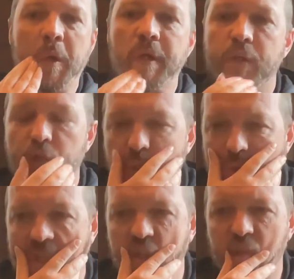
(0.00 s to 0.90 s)

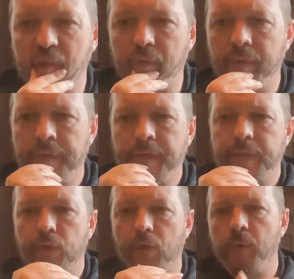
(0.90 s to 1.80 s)
soloing. So
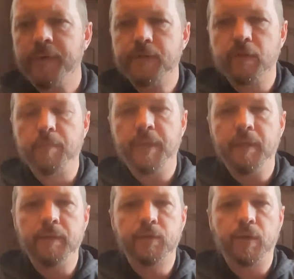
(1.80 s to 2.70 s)
you're always going to
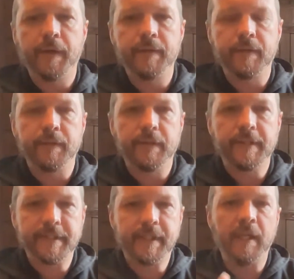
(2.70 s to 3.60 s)
be trying to
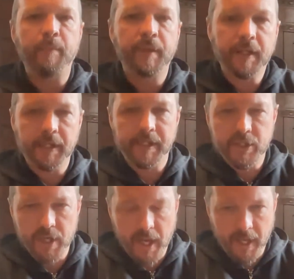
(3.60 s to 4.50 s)
escape the
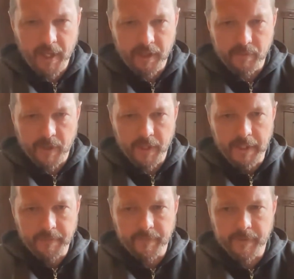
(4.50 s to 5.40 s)
cliche,
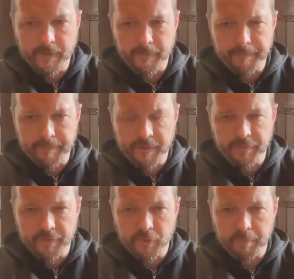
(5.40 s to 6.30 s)
right? Even
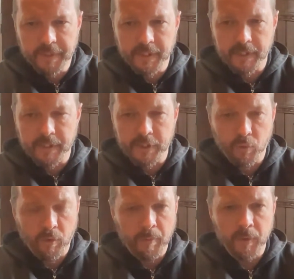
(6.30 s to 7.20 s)
if you're playing in a
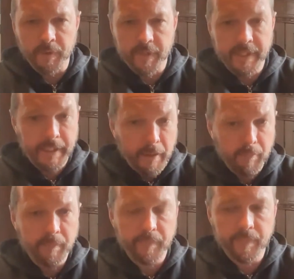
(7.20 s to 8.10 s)
normal
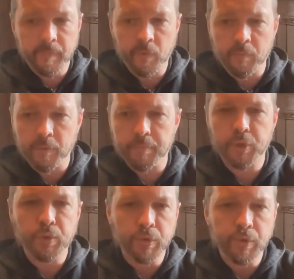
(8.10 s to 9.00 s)
idiom, normal
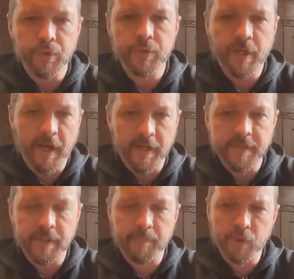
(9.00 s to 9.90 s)
blues or jazz
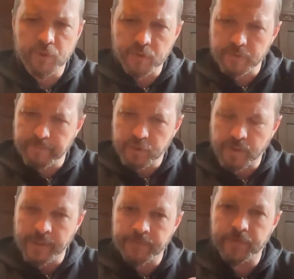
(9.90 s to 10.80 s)
idiom, you're going to be
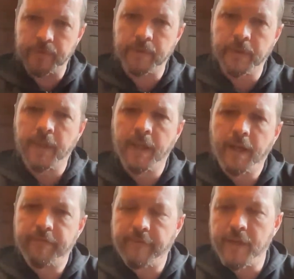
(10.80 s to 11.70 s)
trying to
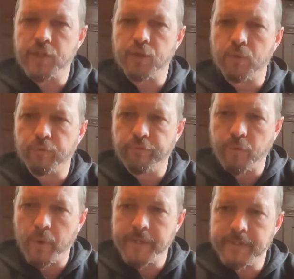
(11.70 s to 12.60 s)
find your own
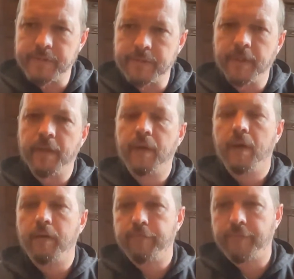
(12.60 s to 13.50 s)
voice
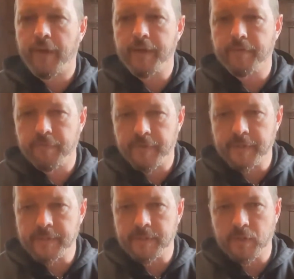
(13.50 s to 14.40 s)
and find
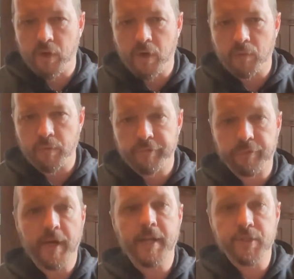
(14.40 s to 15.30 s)
things that are
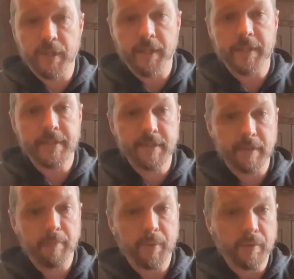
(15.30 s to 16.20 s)
refreshing and
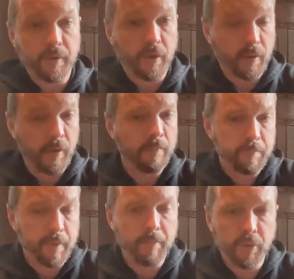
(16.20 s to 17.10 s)
simple or
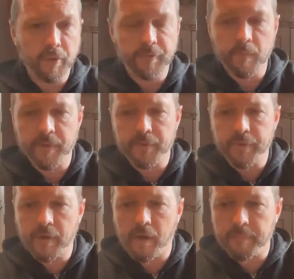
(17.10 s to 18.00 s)
beautiful, whether they're
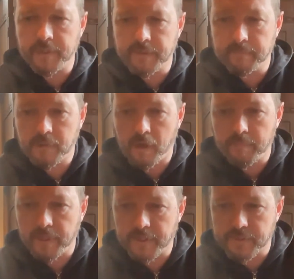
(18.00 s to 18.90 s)

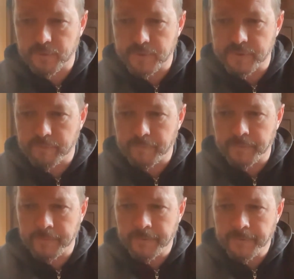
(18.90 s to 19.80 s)
complex or
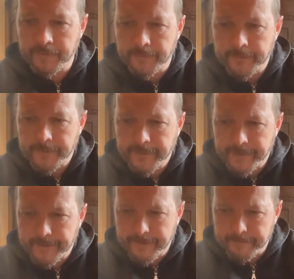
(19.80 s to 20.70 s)
simple.
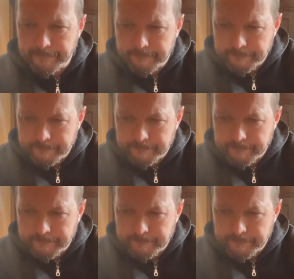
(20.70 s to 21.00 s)
Um,